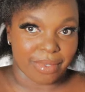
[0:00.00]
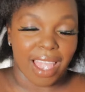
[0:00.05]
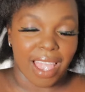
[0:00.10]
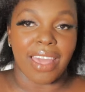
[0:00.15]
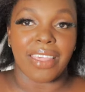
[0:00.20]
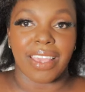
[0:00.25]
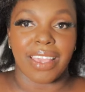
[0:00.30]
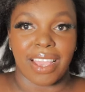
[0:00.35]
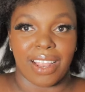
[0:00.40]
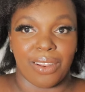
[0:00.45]

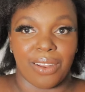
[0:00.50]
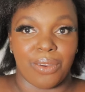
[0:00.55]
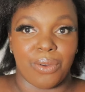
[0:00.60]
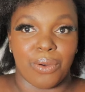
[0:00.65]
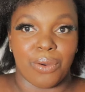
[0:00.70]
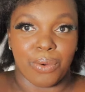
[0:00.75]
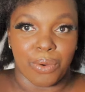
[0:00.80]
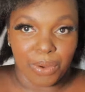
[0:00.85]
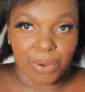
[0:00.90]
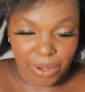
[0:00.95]
I think I
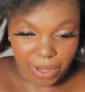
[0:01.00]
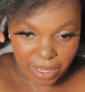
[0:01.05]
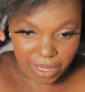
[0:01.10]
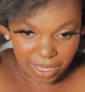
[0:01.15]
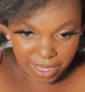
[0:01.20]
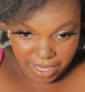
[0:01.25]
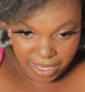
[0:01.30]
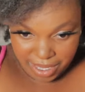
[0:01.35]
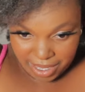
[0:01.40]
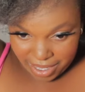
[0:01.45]
look.
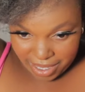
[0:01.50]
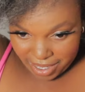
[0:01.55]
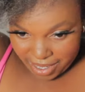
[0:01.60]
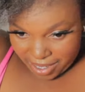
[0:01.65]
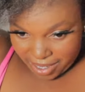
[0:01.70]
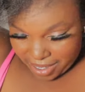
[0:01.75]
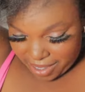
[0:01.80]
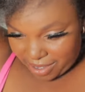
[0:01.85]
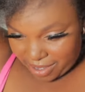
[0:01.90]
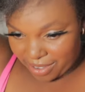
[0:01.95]

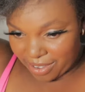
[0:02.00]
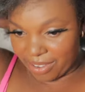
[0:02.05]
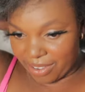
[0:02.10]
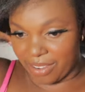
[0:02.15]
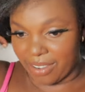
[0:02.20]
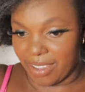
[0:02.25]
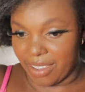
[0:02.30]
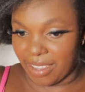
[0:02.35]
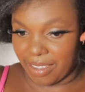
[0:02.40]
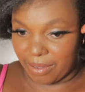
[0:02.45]

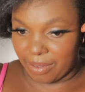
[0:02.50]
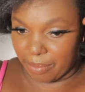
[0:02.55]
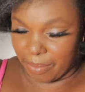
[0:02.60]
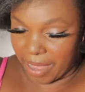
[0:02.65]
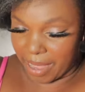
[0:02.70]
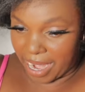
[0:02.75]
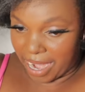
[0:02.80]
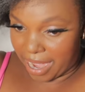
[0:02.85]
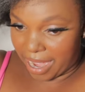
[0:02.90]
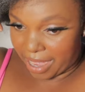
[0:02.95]
So it's
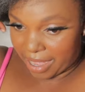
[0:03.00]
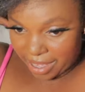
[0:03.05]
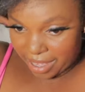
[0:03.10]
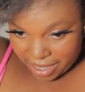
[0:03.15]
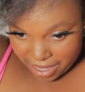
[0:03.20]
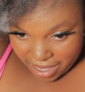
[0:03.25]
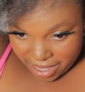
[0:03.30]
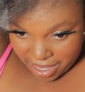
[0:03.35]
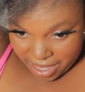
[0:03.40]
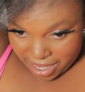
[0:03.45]
better.
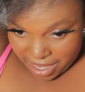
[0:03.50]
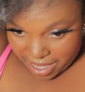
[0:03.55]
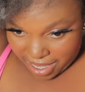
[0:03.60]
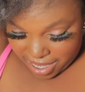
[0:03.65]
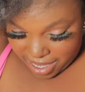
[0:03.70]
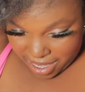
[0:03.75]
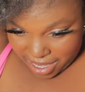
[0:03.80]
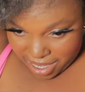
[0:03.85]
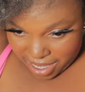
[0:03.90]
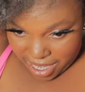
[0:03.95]

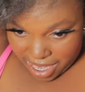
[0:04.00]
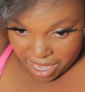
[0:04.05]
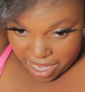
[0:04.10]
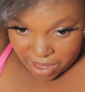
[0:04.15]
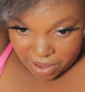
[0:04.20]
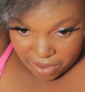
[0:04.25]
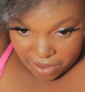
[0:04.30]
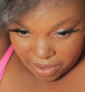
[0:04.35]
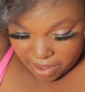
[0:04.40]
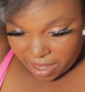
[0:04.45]
I
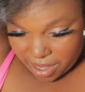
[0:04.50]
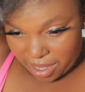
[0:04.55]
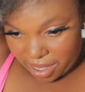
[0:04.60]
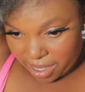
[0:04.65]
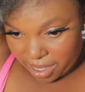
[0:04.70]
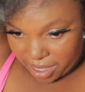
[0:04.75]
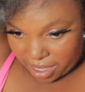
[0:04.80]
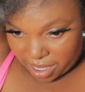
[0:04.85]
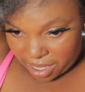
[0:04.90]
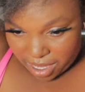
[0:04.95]
use.
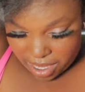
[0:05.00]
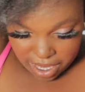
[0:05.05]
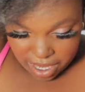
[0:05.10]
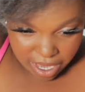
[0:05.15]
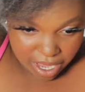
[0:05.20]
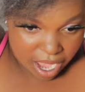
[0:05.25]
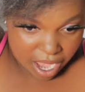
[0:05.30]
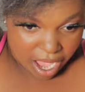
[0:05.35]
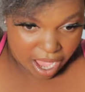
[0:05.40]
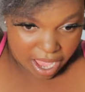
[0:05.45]

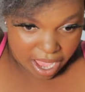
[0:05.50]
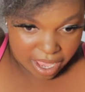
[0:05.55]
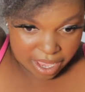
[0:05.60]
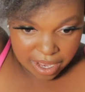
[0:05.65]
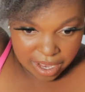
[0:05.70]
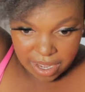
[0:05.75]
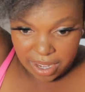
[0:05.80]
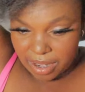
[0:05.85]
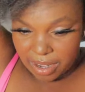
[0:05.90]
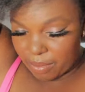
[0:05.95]

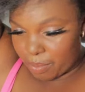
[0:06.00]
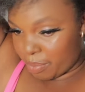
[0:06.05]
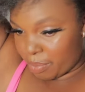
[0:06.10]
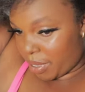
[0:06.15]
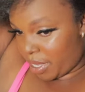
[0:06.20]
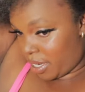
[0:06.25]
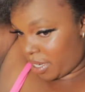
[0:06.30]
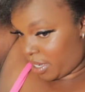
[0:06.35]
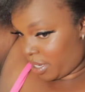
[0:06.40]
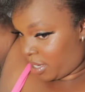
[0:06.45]
I
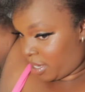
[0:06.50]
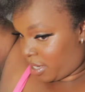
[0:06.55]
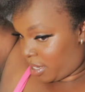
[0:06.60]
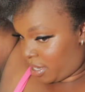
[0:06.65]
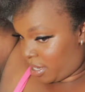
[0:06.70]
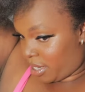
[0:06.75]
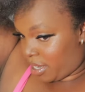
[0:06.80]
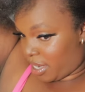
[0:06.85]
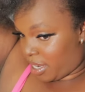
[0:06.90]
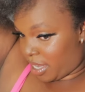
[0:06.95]
pin
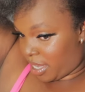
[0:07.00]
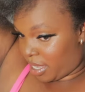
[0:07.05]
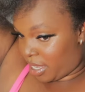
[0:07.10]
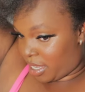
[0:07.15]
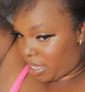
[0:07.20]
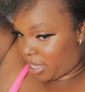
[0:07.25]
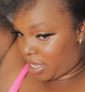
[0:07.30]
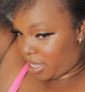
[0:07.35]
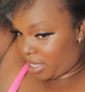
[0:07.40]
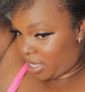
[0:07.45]
it like
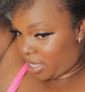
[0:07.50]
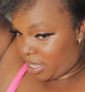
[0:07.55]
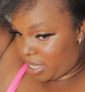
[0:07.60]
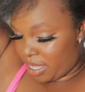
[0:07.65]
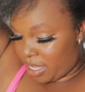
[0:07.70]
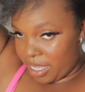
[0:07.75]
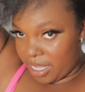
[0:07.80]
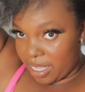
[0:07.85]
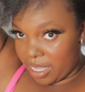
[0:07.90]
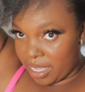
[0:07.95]

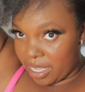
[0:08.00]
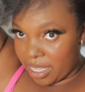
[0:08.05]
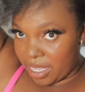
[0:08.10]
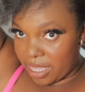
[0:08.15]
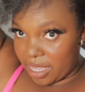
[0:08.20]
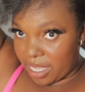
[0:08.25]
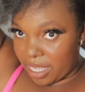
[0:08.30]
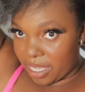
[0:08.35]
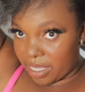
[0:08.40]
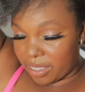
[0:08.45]

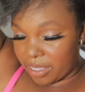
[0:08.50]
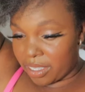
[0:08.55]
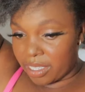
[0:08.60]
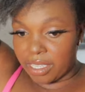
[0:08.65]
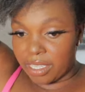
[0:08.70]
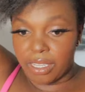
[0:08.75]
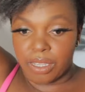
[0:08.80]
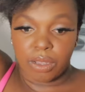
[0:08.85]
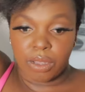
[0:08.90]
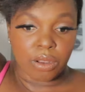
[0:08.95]

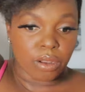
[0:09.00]
this.